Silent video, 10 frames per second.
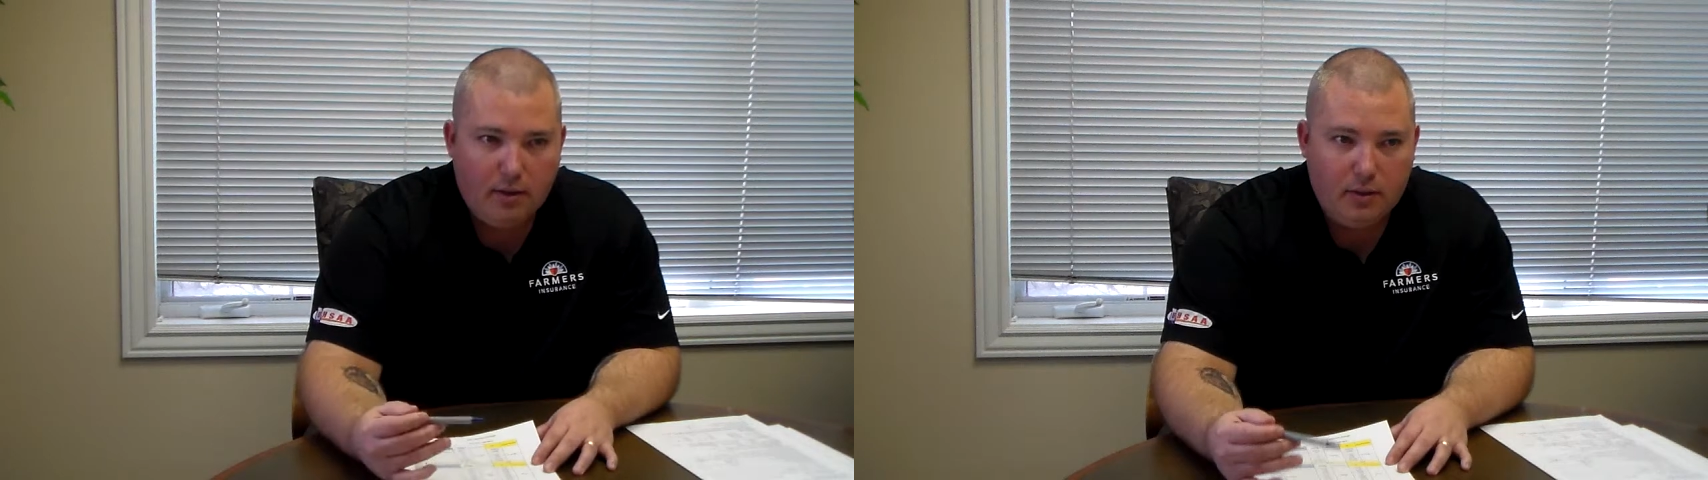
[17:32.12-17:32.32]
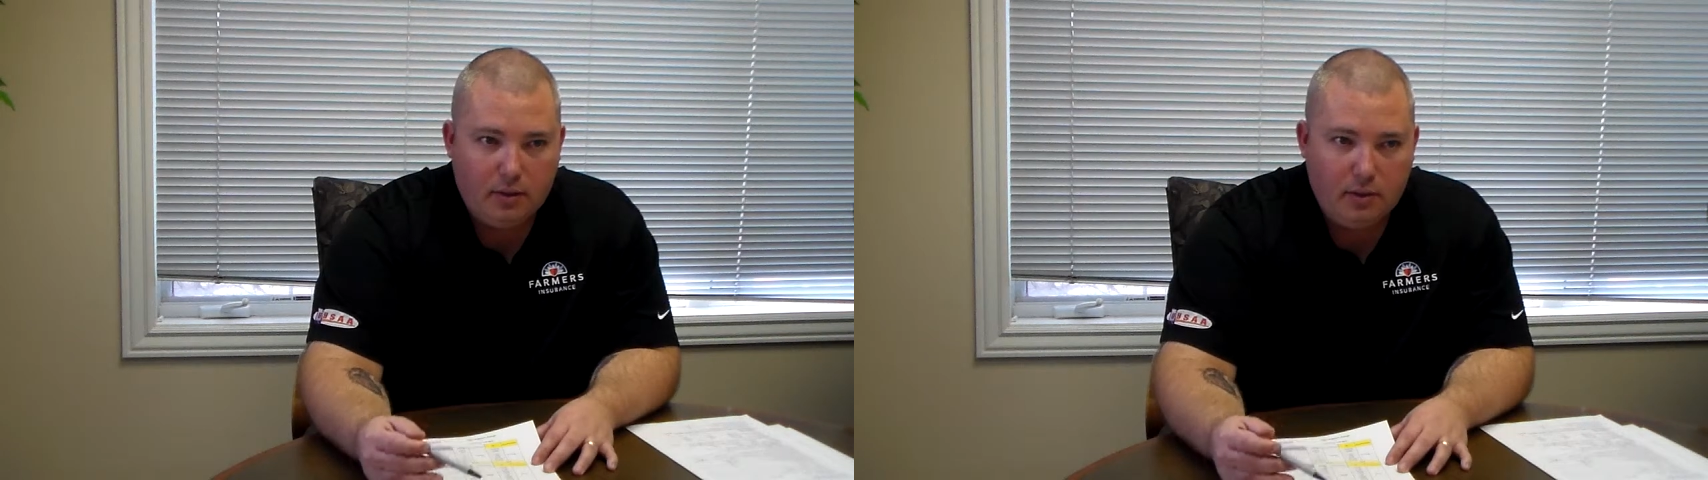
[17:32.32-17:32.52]

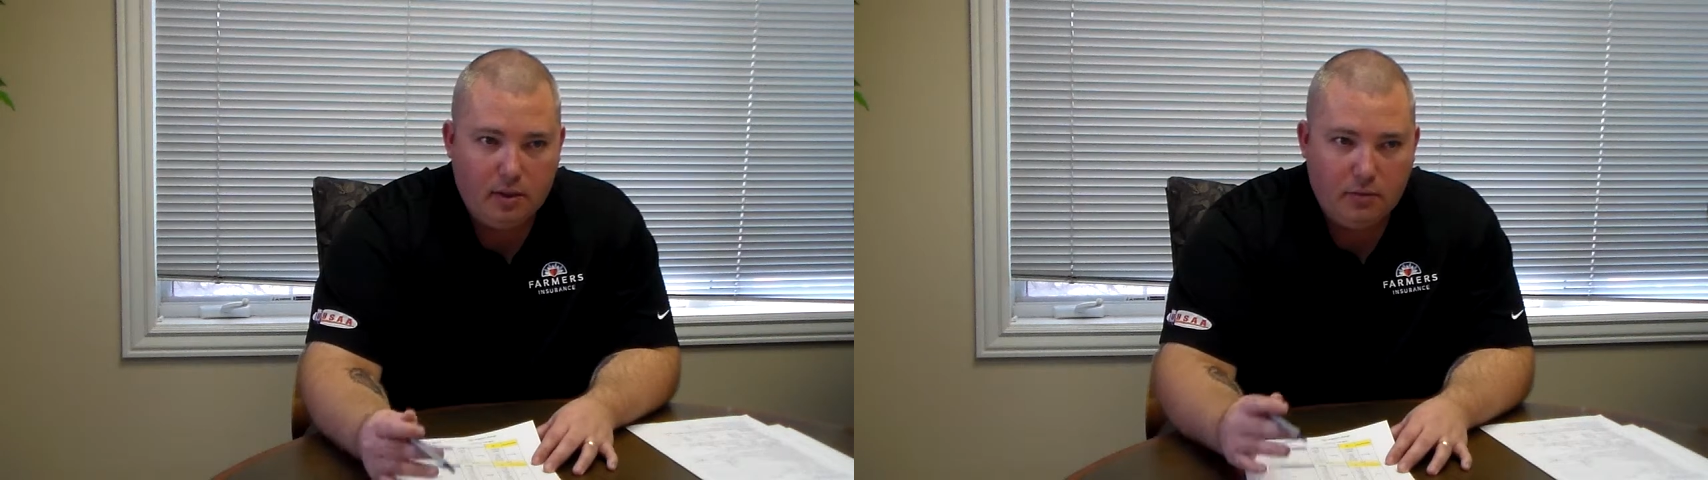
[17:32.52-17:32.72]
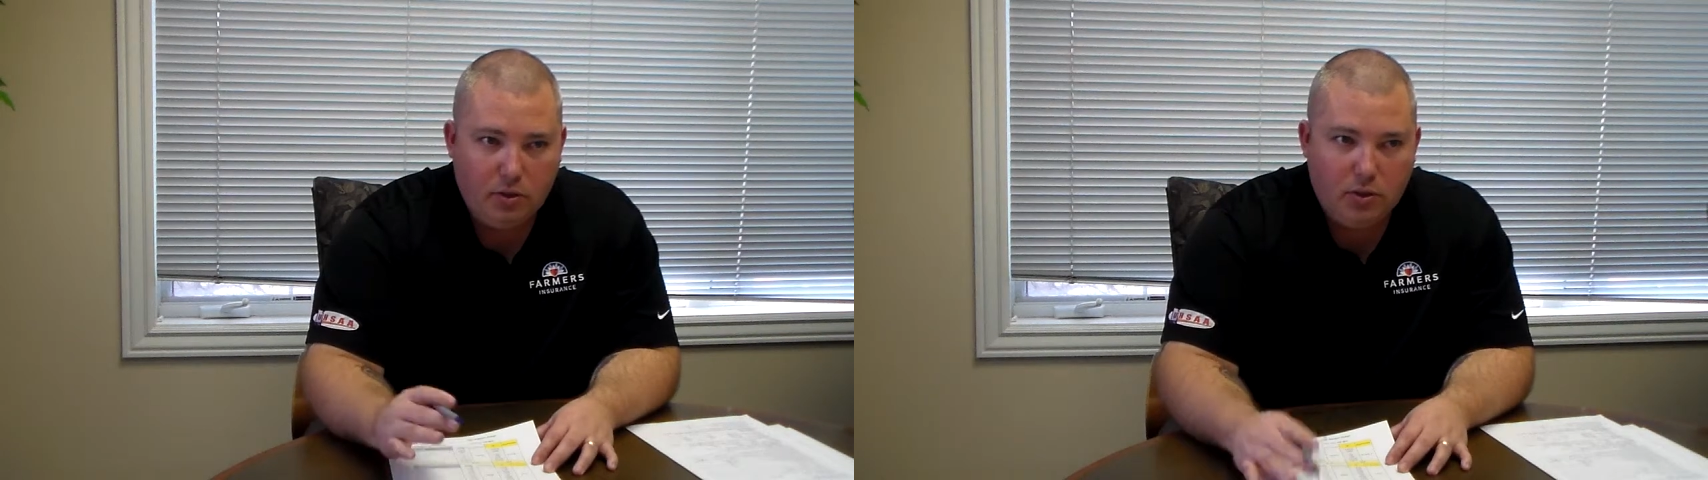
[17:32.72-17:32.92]
This
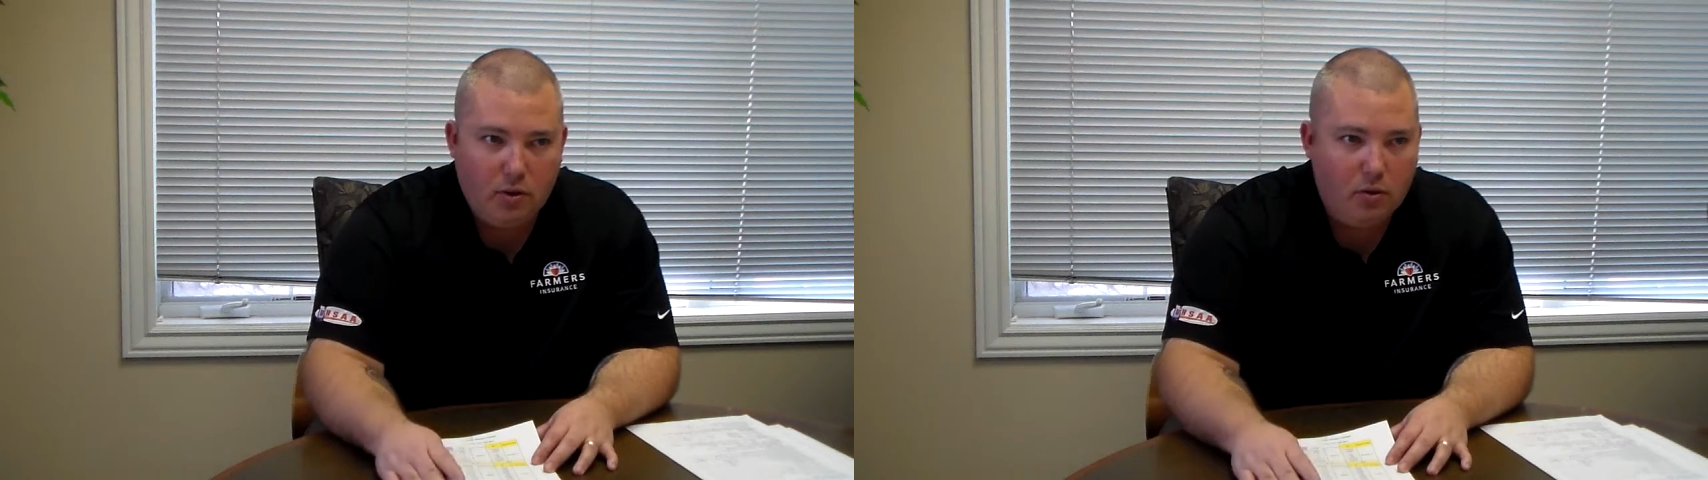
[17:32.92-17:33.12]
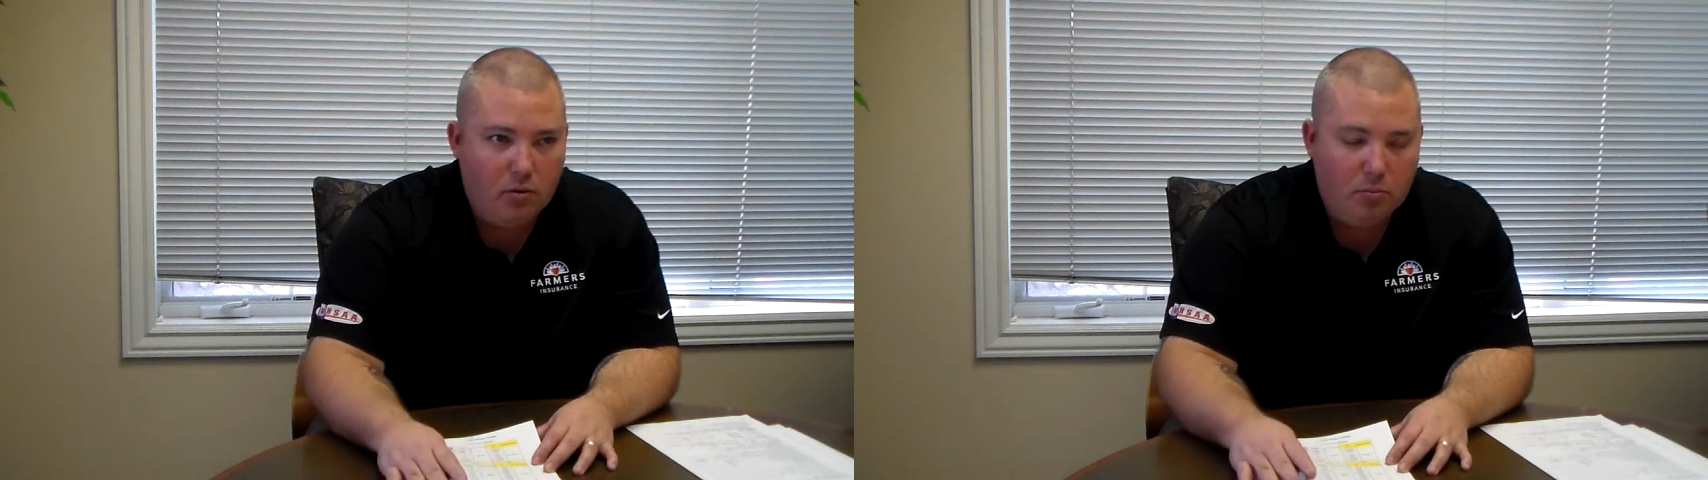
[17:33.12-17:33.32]
covers your
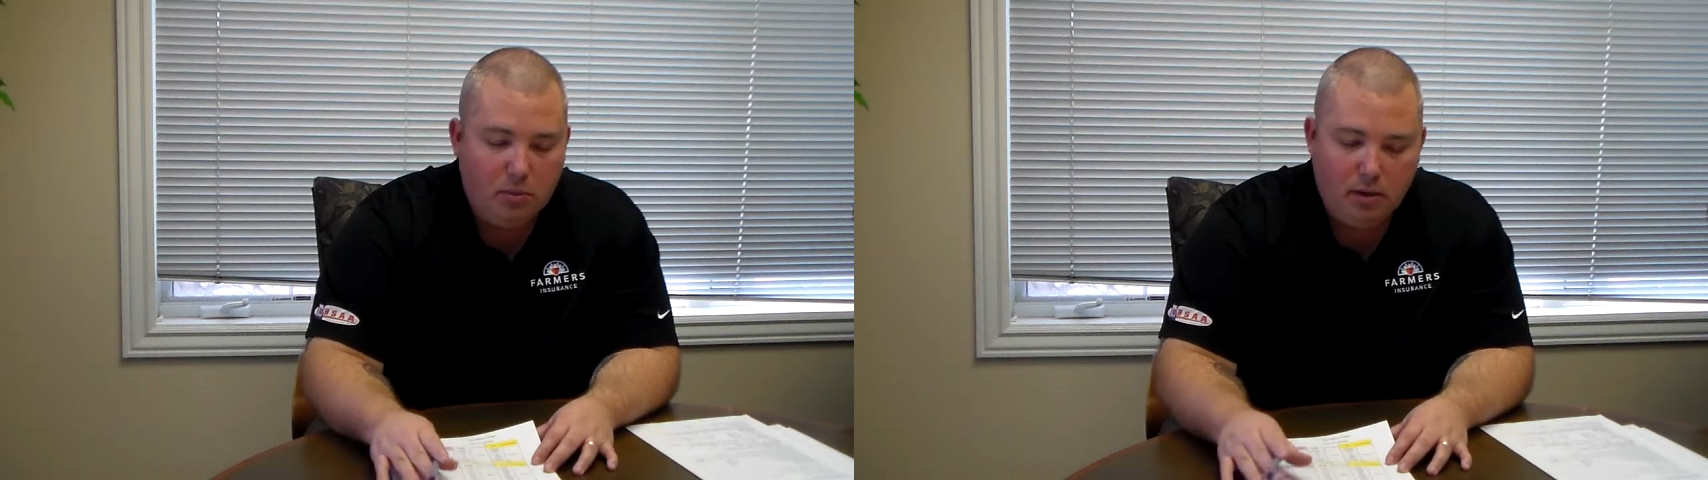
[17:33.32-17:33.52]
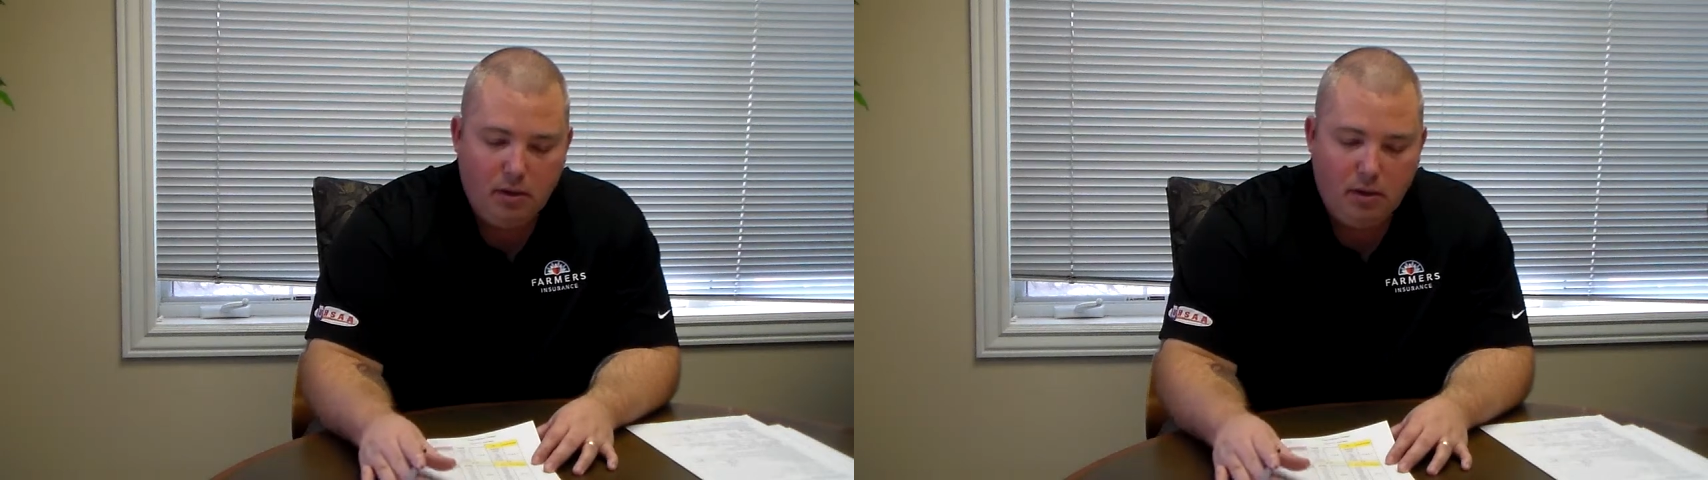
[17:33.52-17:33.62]
home.